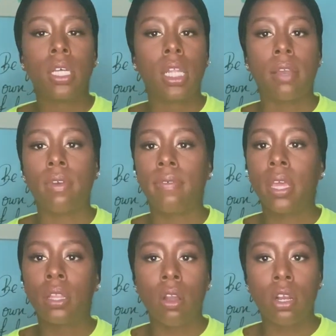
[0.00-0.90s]
like, if you have
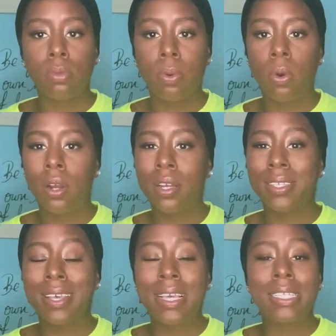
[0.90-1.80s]
enlarged
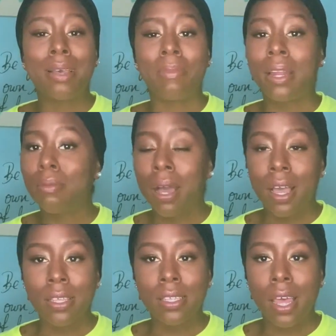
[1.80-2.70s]
pores, to
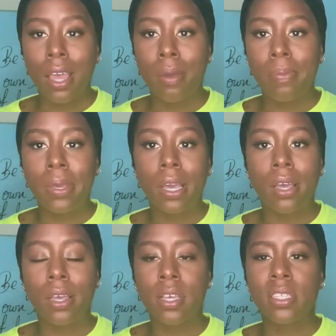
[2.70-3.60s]
minimize that,
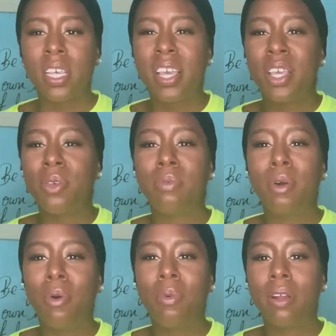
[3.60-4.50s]
because you
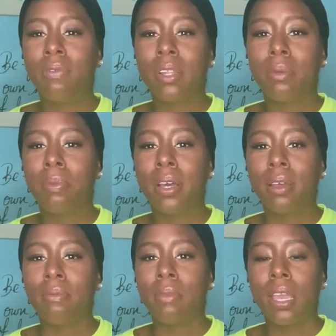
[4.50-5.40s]
don't want to really
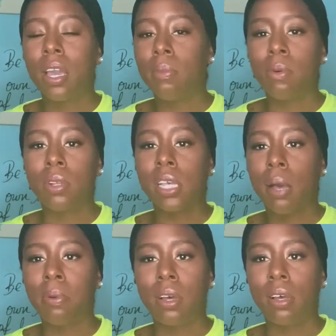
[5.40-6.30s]
put makeup on
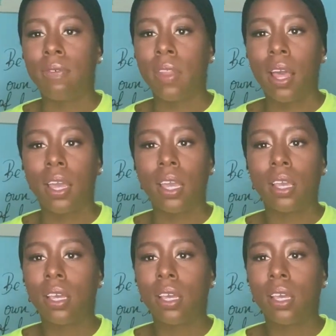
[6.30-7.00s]
top of like